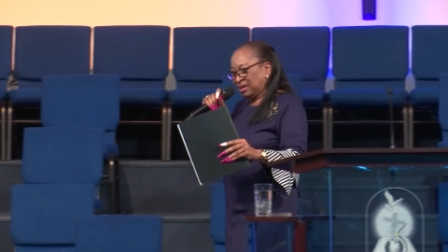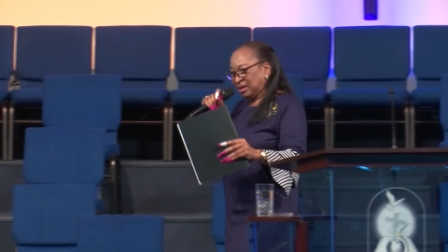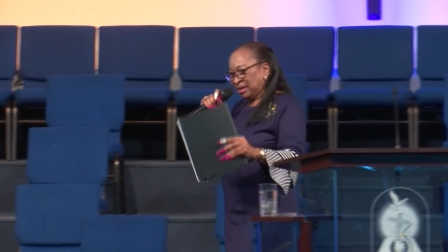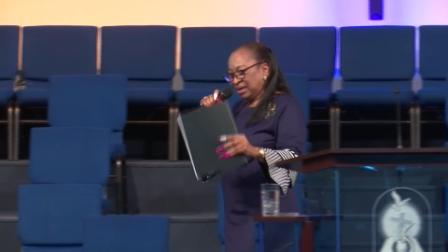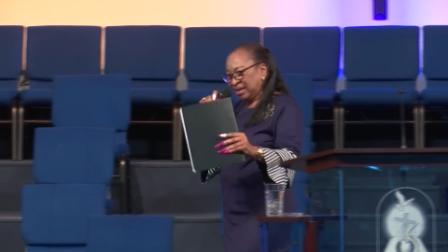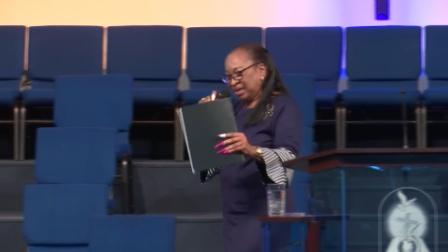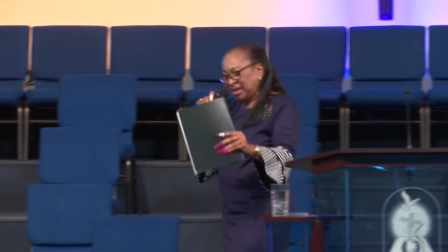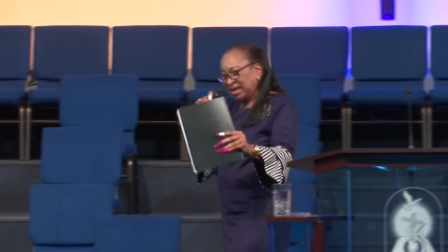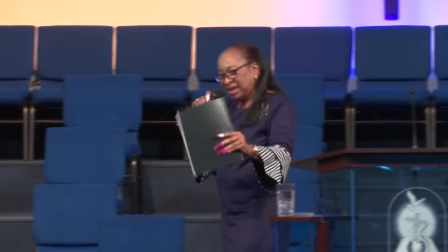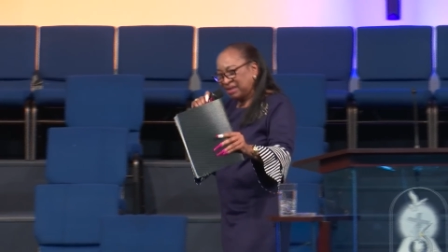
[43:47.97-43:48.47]

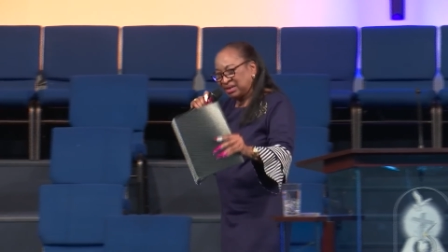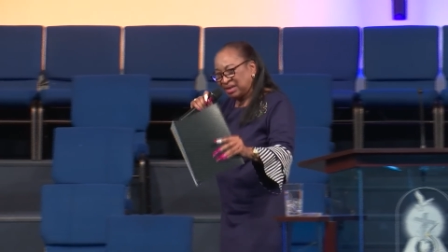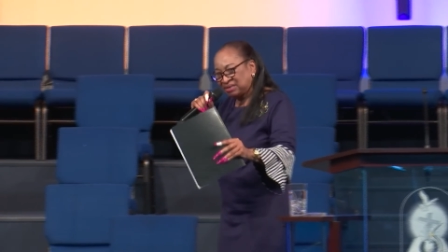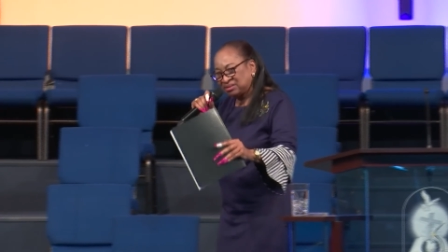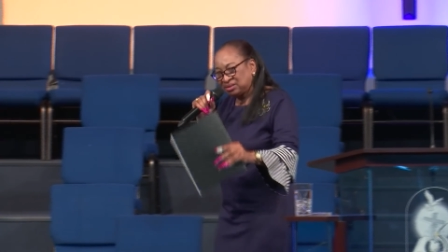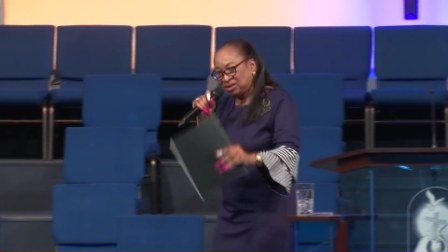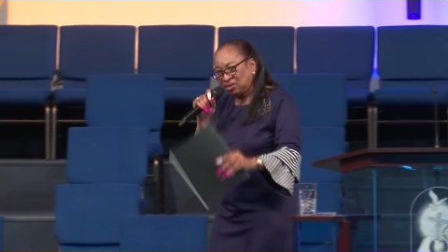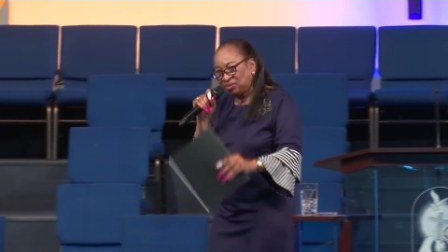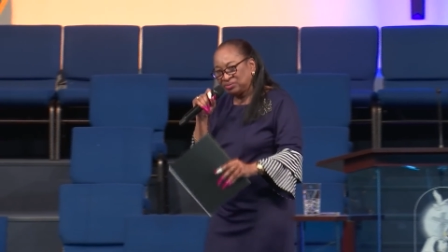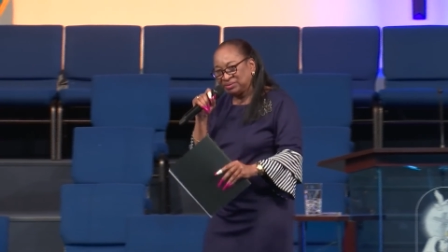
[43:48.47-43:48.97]
He had that
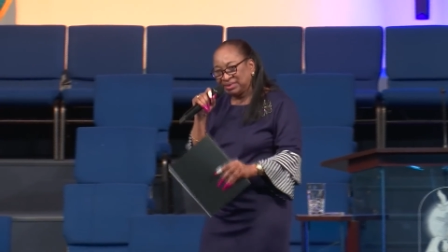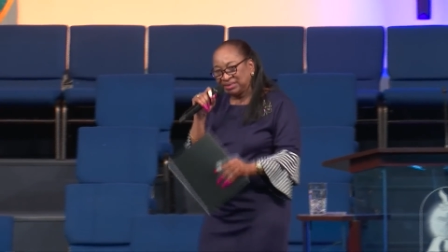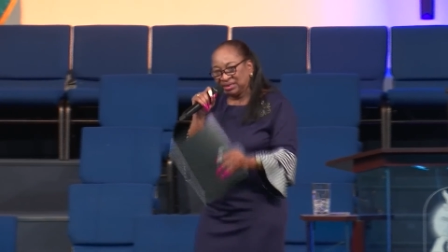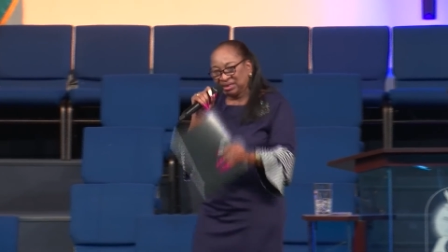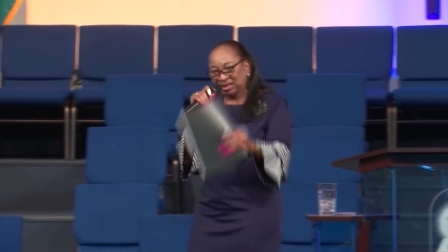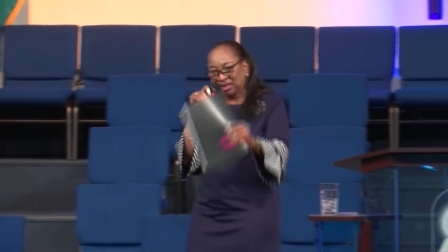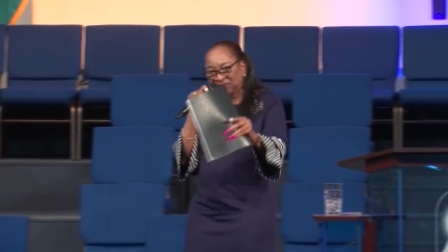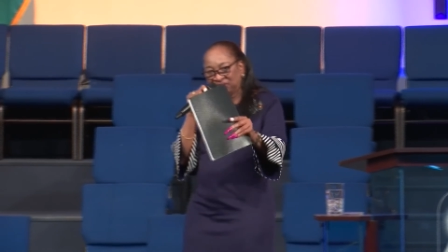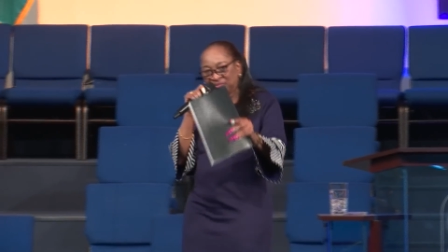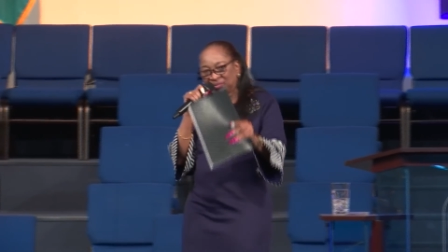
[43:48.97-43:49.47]
coat that the
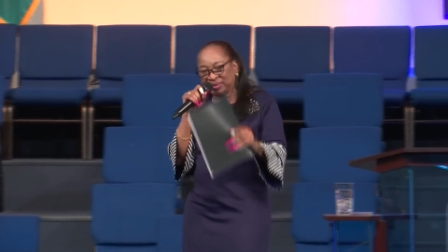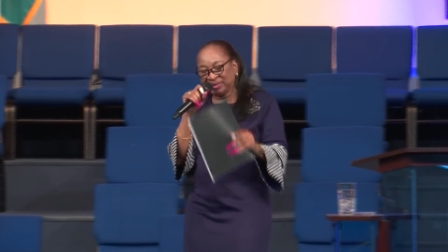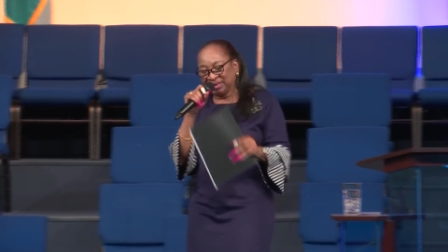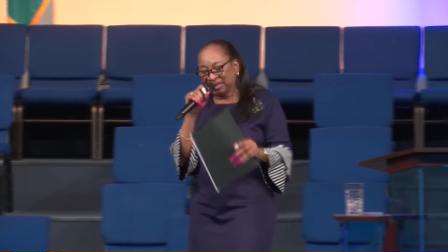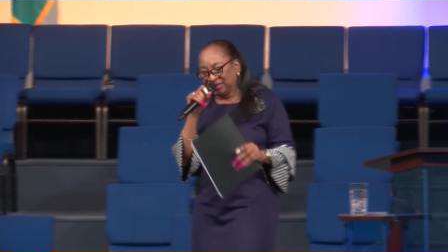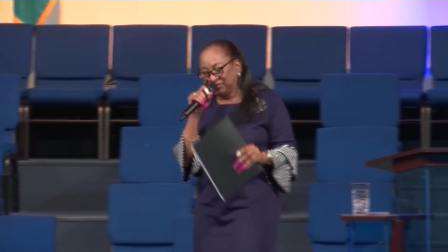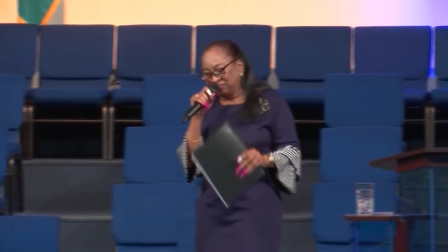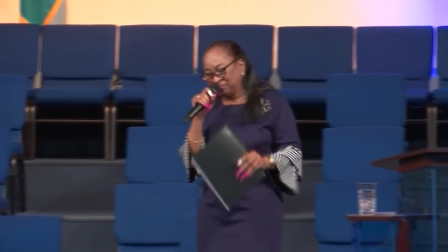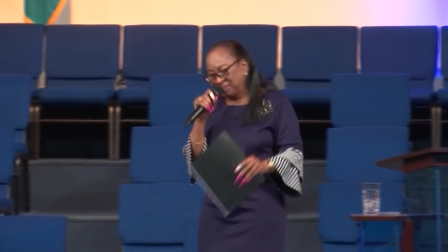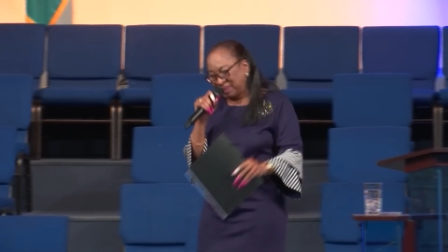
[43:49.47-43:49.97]
government
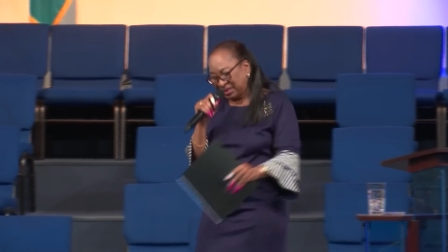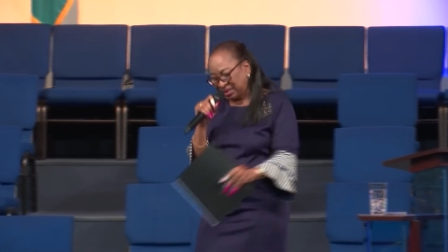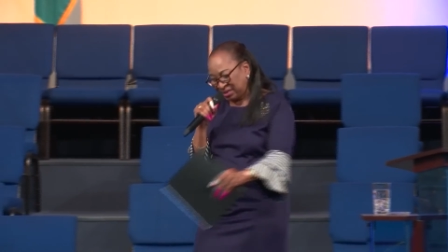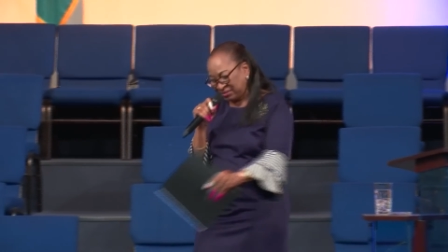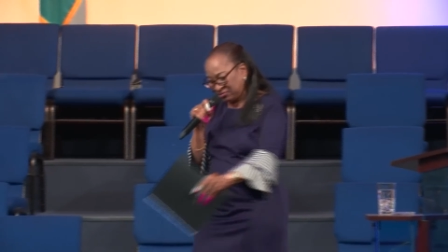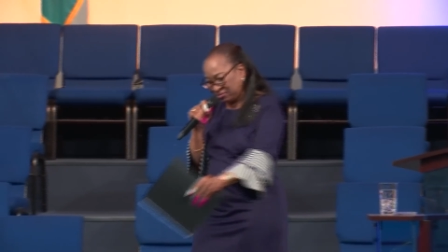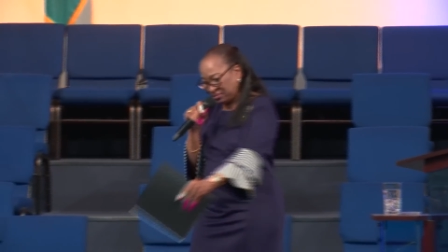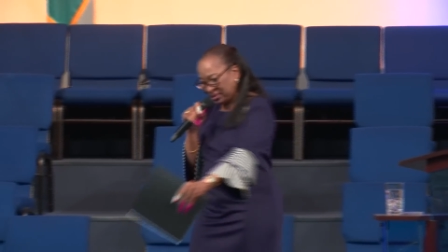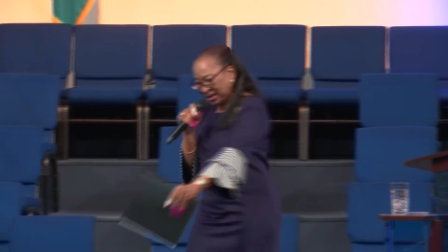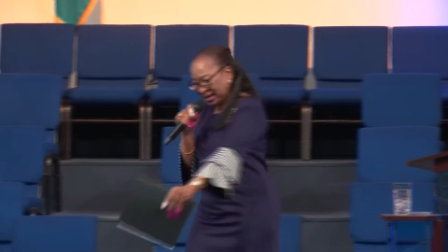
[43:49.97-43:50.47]
gave him that gave
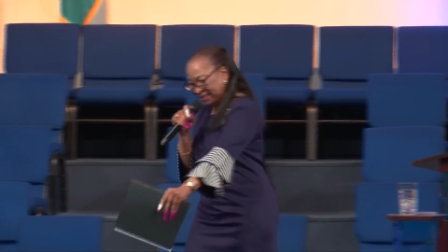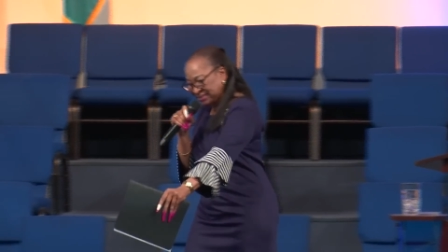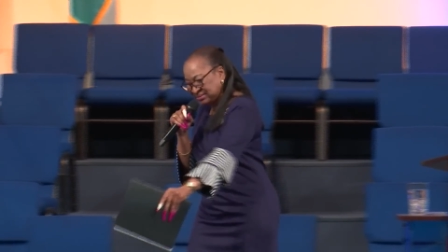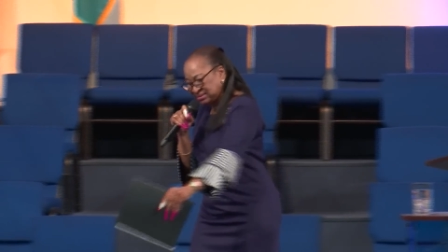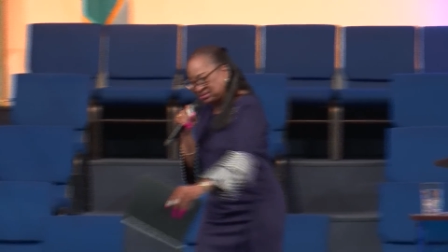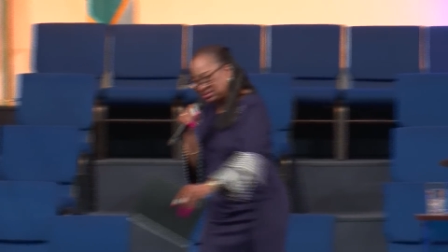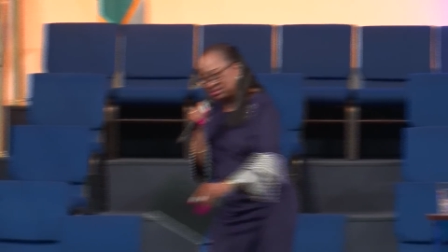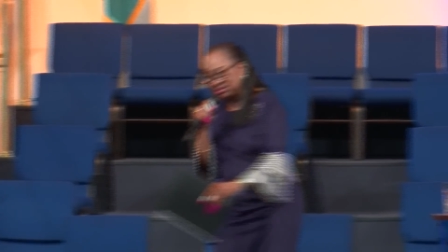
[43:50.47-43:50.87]
him a license to